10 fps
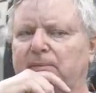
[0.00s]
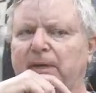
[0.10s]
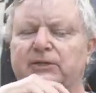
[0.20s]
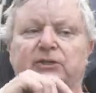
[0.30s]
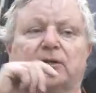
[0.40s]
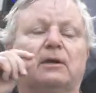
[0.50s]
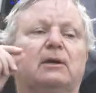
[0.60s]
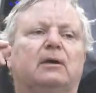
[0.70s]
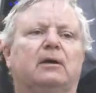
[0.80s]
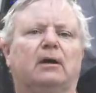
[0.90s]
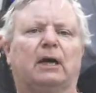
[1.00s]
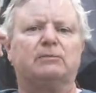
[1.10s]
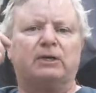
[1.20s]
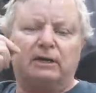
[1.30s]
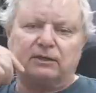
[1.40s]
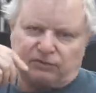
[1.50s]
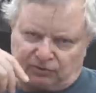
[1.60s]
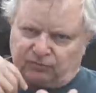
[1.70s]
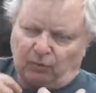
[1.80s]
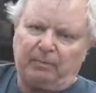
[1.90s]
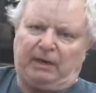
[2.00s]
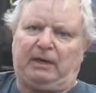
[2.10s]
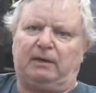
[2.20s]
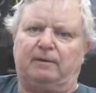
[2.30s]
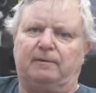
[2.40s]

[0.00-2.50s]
mentioned. I'm saying this for me.